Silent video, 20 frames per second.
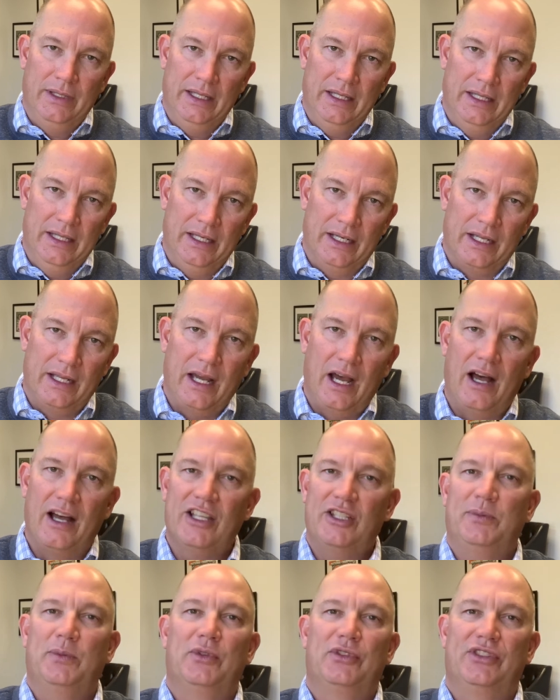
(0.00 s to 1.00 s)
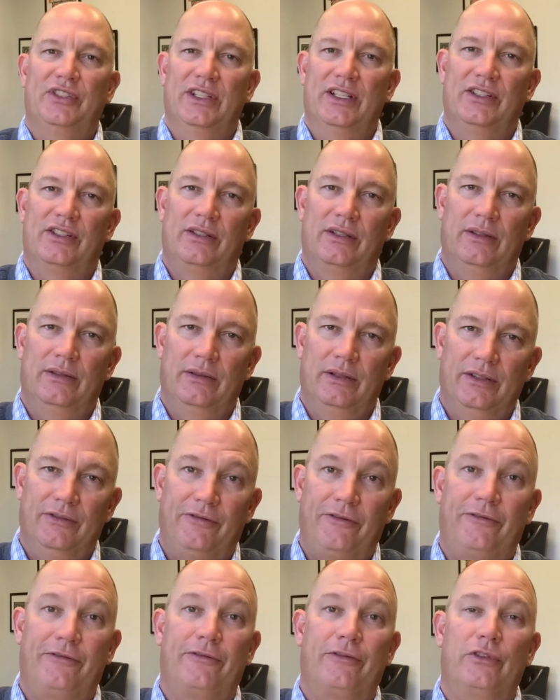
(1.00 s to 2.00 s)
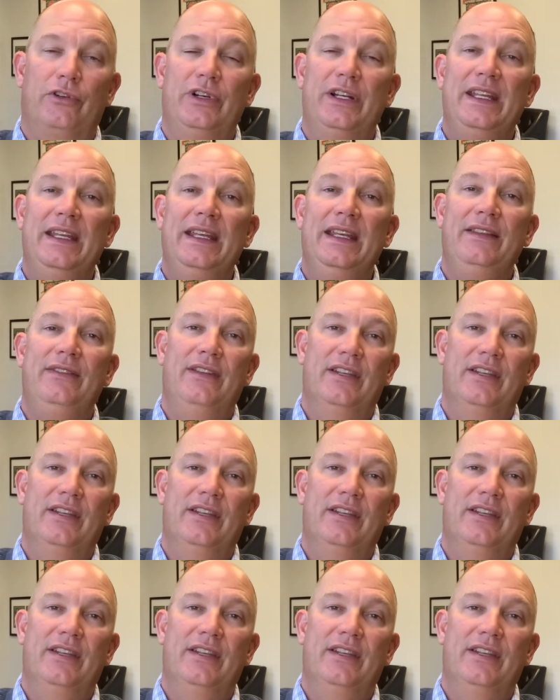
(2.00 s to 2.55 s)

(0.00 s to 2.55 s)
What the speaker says: in a gospel sense, freed